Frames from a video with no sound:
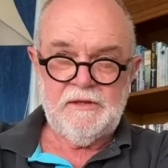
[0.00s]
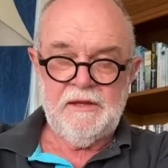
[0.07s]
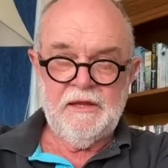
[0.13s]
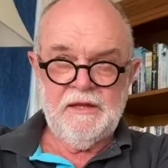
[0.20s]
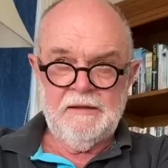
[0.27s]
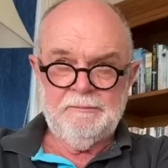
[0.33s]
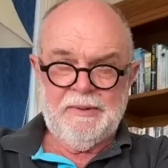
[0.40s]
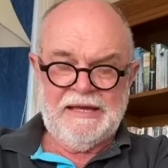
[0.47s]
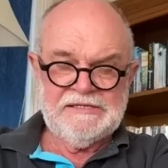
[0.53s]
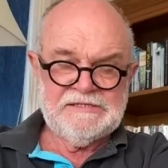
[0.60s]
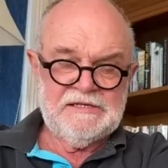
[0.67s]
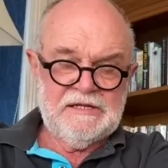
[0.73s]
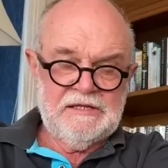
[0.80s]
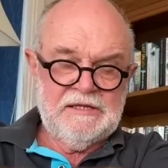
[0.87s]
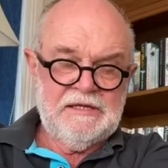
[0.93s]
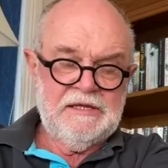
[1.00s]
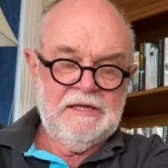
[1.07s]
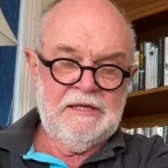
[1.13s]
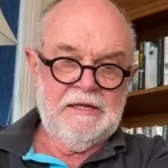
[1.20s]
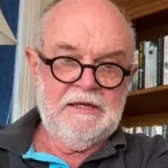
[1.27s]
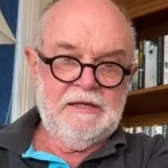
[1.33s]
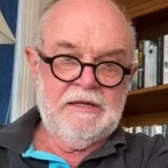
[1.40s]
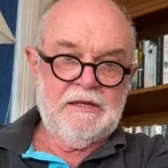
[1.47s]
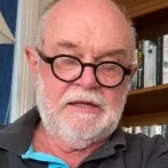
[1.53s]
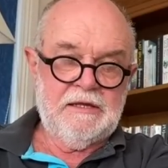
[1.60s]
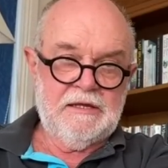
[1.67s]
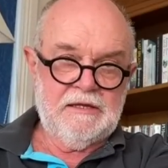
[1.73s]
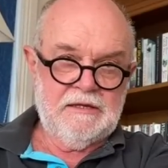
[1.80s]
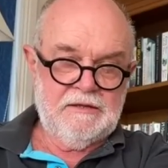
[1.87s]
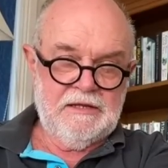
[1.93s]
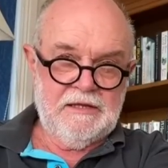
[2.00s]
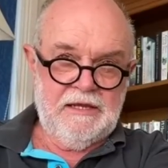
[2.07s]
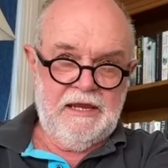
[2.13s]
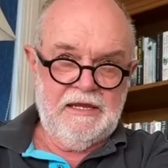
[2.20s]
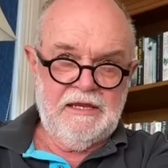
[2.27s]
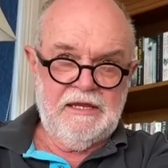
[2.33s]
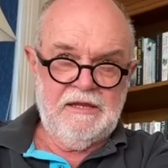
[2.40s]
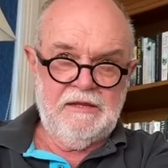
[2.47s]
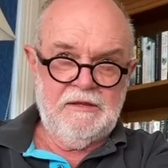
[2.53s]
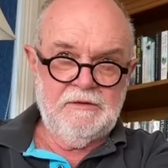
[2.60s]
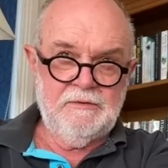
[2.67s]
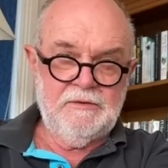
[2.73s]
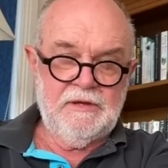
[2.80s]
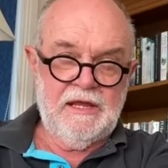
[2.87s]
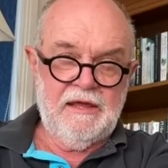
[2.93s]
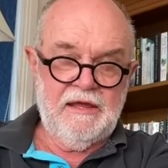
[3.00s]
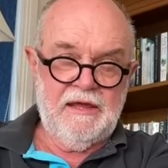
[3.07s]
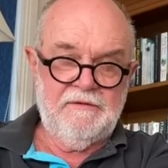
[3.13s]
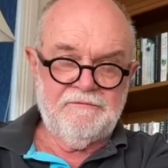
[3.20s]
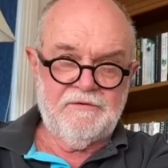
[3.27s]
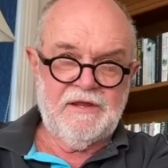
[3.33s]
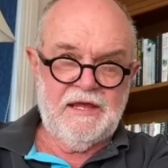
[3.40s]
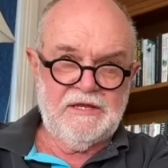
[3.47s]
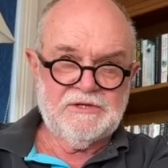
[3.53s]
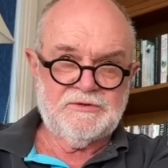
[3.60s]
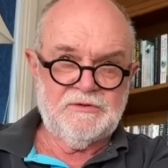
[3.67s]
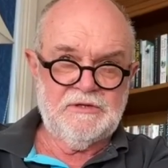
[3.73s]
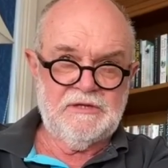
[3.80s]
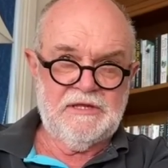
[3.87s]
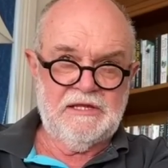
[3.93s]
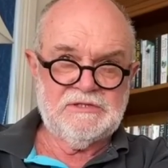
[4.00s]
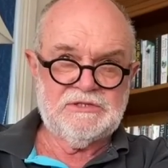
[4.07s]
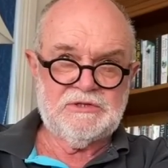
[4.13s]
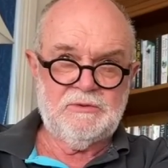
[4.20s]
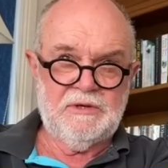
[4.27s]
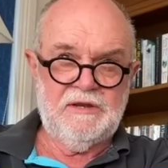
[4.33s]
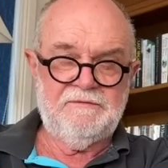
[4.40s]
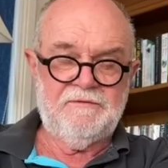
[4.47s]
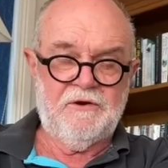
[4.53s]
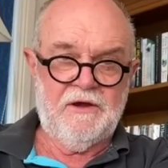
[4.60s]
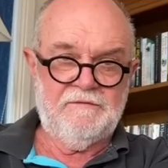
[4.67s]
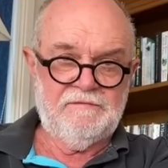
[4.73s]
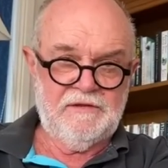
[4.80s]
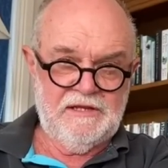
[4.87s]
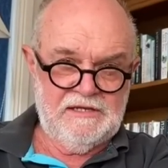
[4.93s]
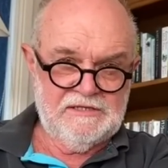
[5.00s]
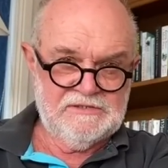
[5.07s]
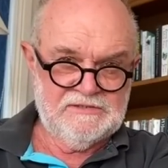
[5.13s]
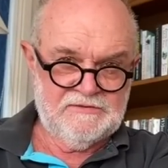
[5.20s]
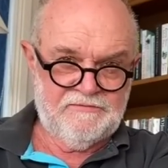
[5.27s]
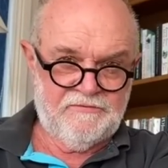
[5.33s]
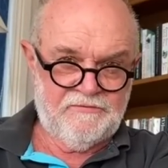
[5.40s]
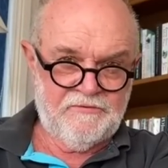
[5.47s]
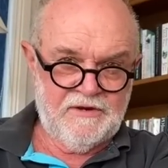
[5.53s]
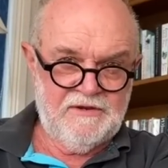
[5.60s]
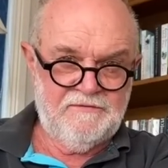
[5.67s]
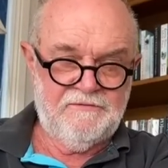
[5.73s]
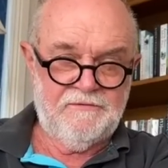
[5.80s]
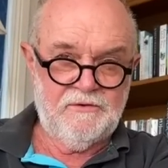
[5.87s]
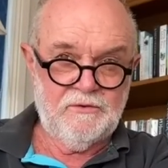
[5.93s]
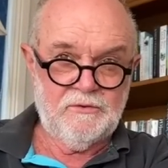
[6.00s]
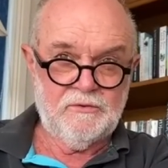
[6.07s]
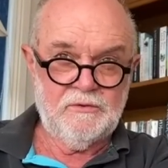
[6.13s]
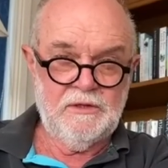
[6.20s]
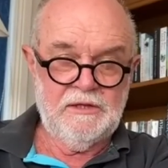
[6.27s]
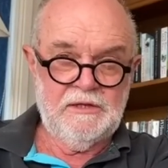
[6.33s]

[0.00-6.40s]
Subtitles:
Basically, every entrant gets 25 litres of free fuel.